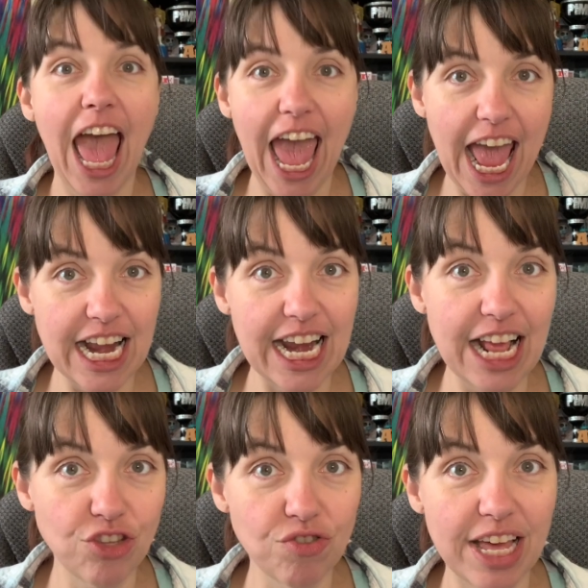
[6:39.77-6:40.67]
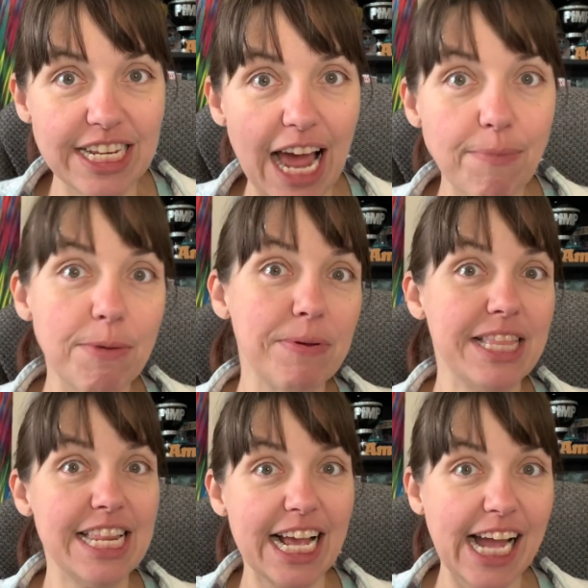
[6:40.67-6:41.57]
and that's who they adopted. But
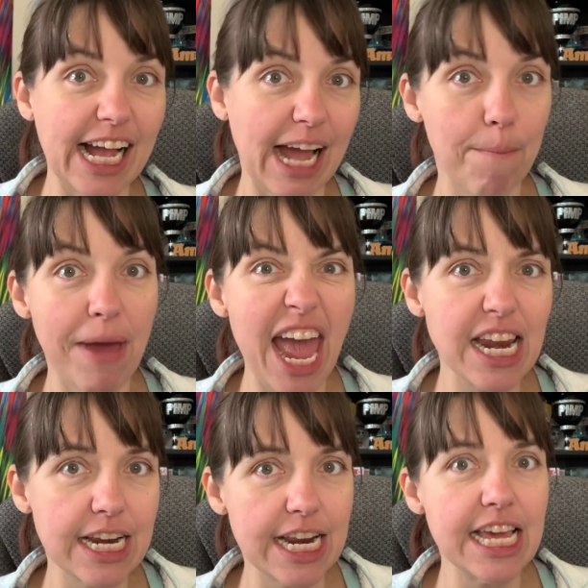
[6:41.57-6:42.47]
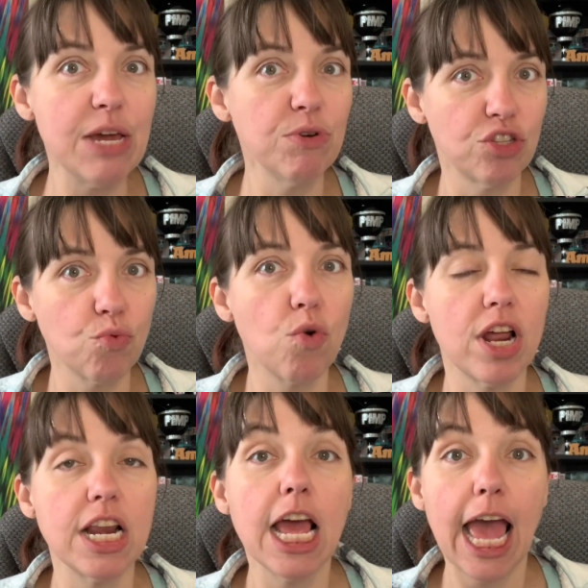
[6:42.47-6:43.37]
then that guy got mad, and he was the
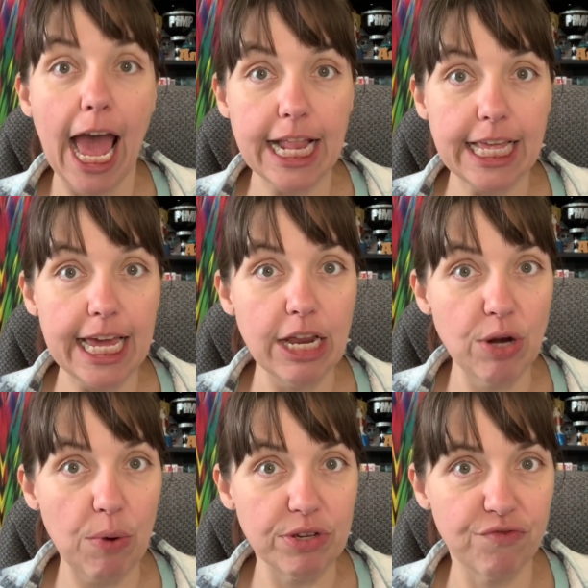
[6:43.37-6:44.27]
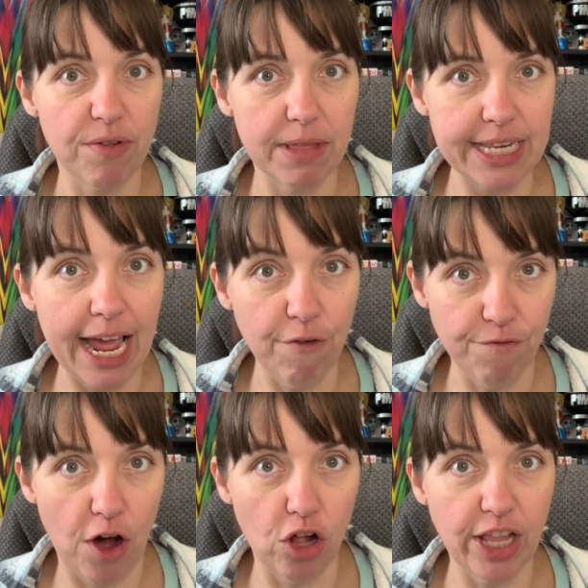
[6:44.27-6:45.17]
one at the end that was from the
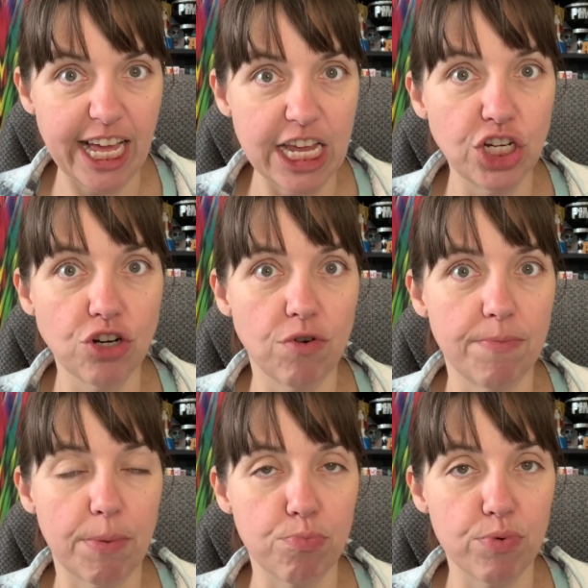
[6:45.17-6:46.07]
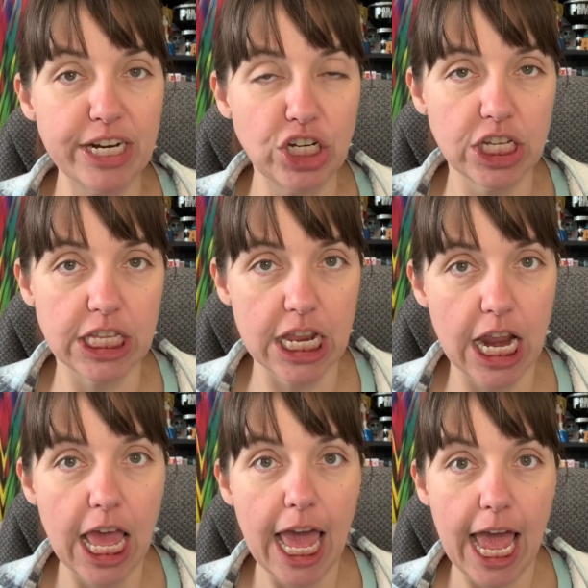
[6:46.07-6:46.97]
downfall. Like he showed him the breaches and
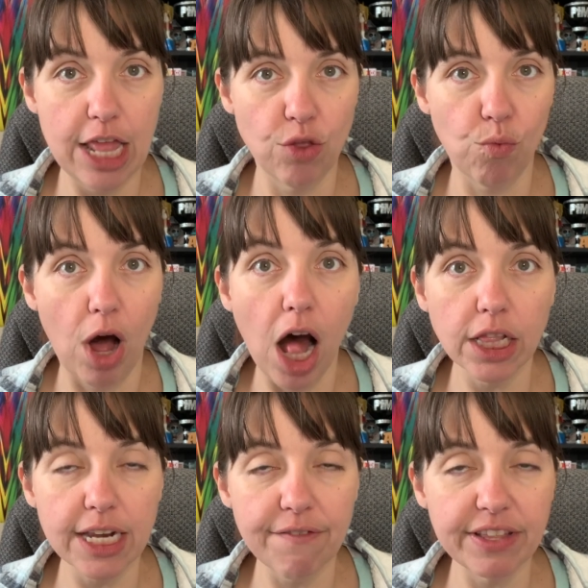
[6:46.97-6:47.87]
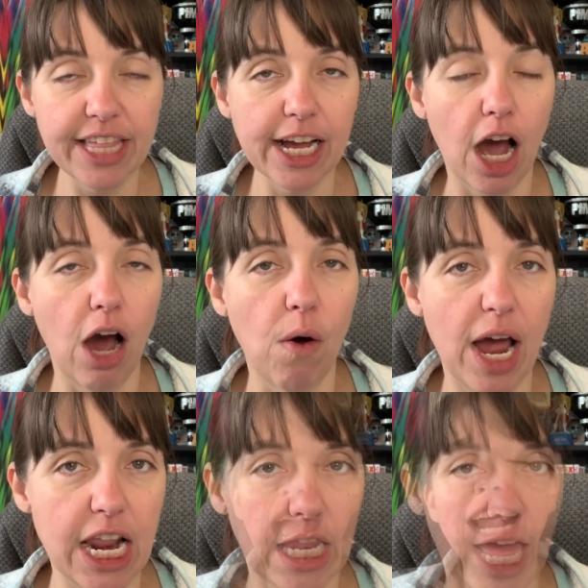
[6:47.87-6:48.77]
and the wall and everything. Oh, I
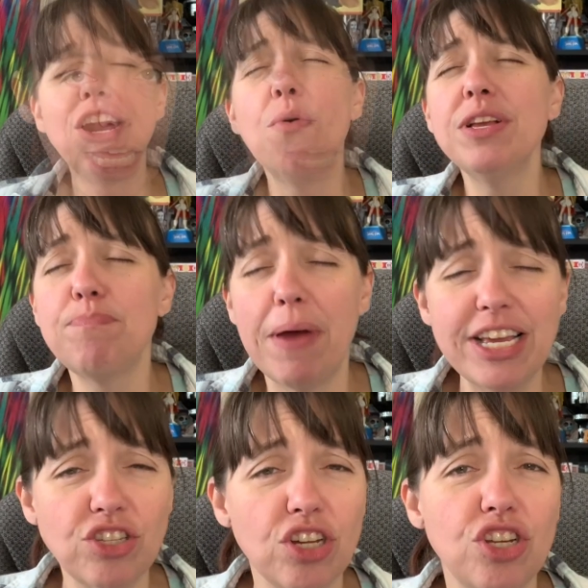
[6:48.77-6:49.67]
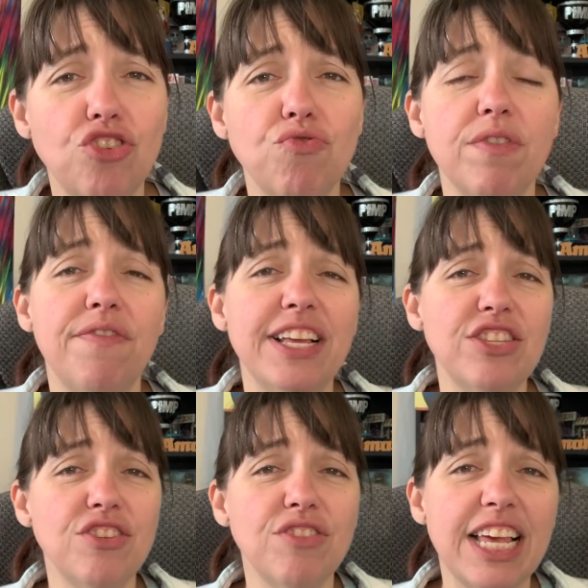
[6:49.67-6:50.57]
didn't. I know it's based on the true events,
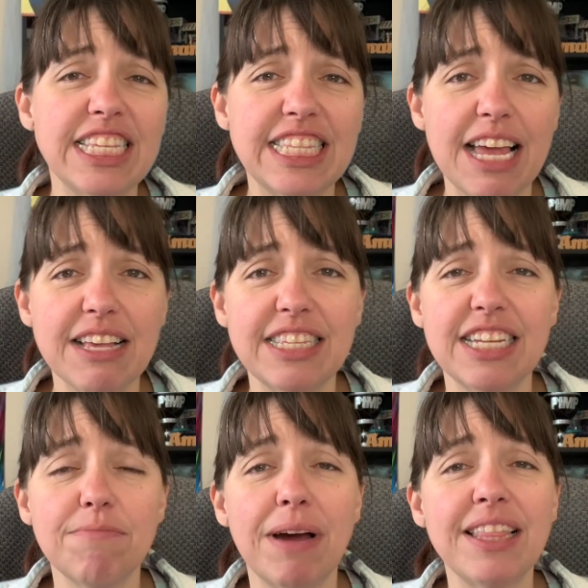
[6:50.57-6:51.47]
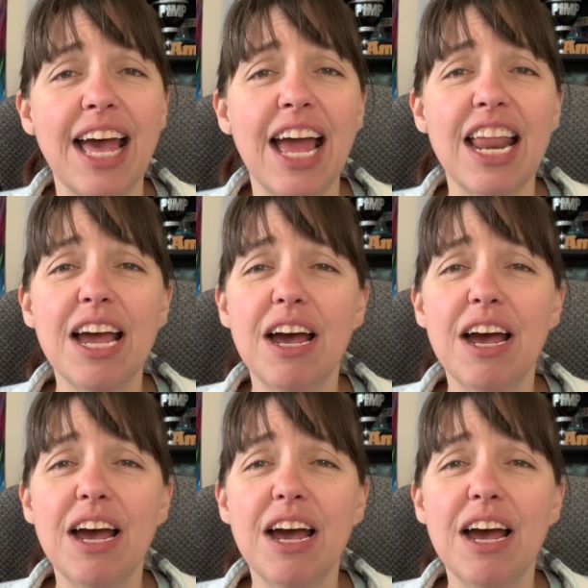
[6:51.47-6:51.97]
so they stay stick by that.